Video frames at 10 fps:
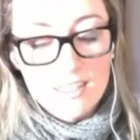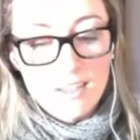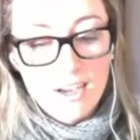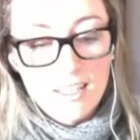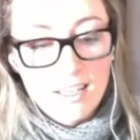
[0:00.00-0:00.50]

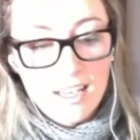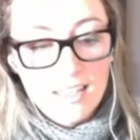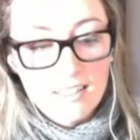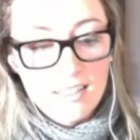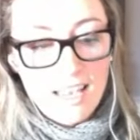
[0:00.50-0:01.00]
so
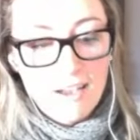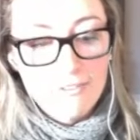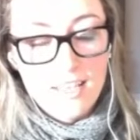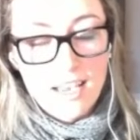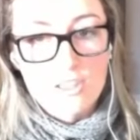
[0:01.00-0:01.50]
I have
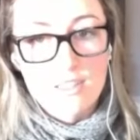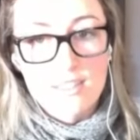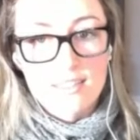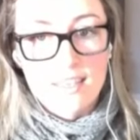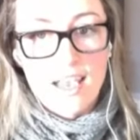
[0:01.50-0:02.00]
to
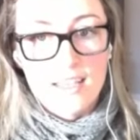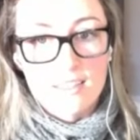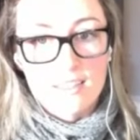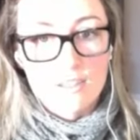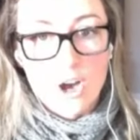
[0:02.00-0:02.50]
actually
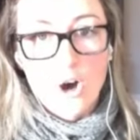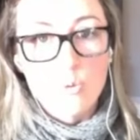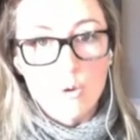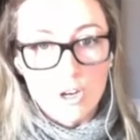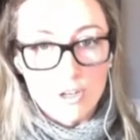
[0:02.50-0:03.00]
say to the
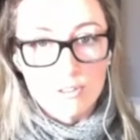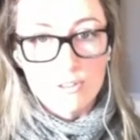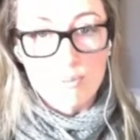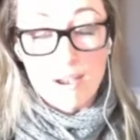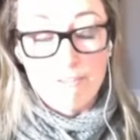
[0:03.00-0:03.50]
whole
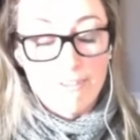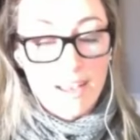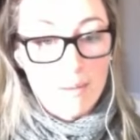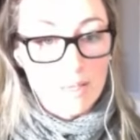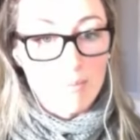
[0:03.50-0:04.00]
world, my
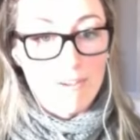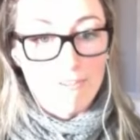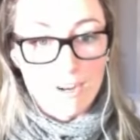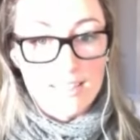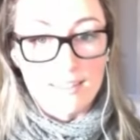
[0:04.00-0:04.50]
family, my
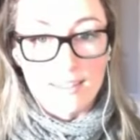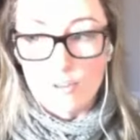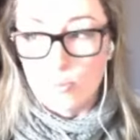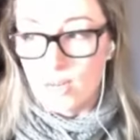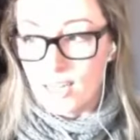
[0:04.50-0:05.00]
friends and
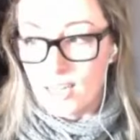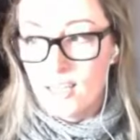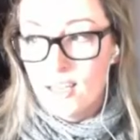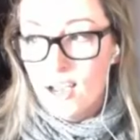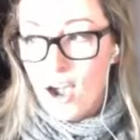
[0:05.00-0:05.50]
everybody,
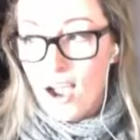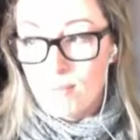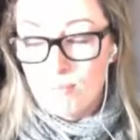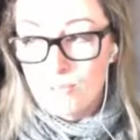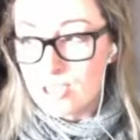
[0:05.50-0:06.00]

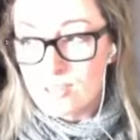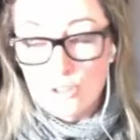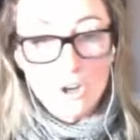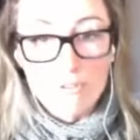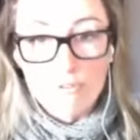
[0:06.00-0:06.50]
I'm just
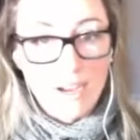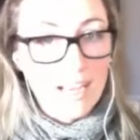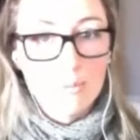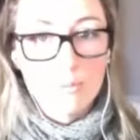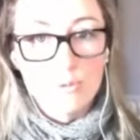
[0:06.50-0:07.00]
not
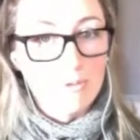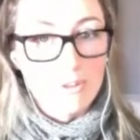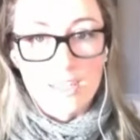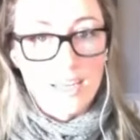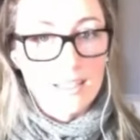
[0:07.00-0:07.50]
available for
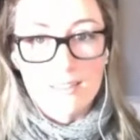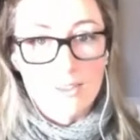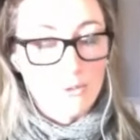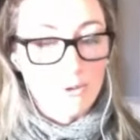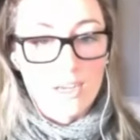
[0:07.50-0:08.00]
the next
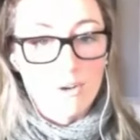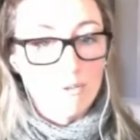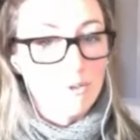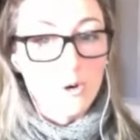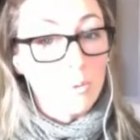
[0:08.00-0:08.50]
3 or
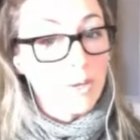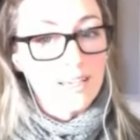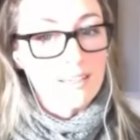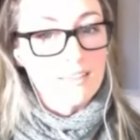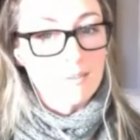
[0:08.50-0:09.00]
4
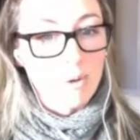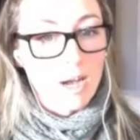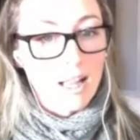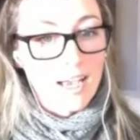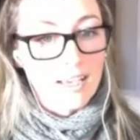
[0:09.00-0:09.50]
weeks
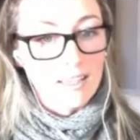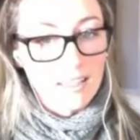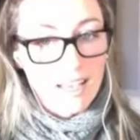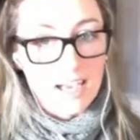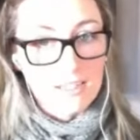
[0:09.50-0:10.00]
while I
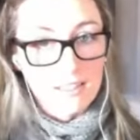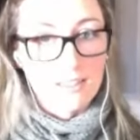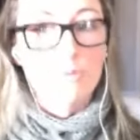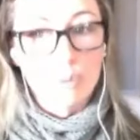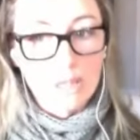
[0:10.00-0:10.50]
actually
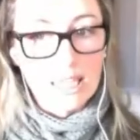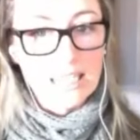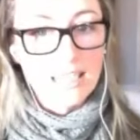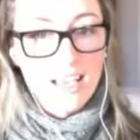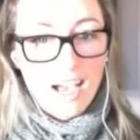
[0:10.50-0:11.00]

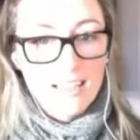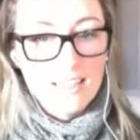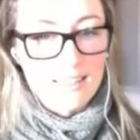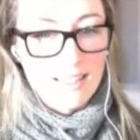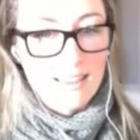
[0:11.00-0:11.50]
complete. I
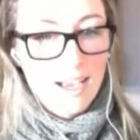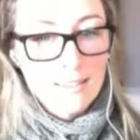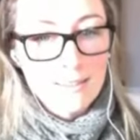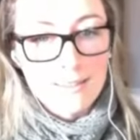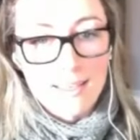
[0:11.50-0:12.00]
need
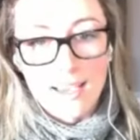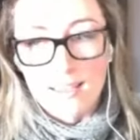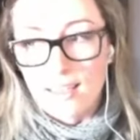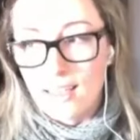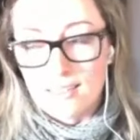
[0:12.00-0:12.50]
deadlines, like
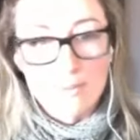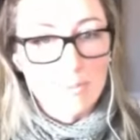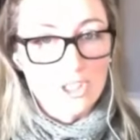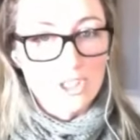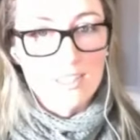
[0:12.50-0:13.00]

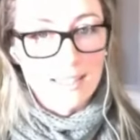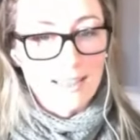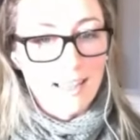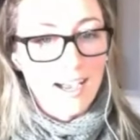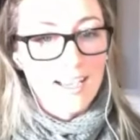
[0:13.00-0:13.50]
exhibition
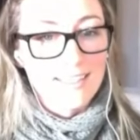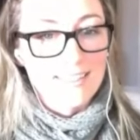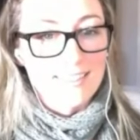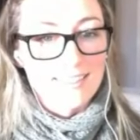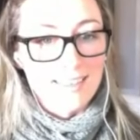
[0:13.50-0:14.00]
deadlines,